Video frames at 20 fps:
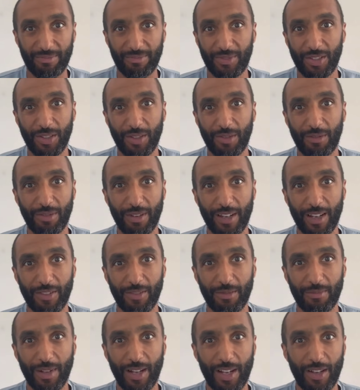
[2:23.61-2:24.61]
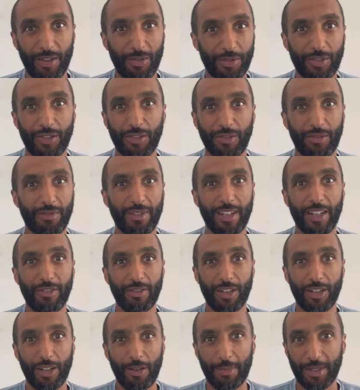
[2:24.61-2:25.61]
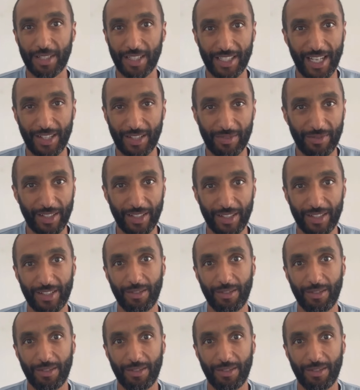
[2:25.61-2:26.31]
200-300 miles or 200-300 kilometers out of it.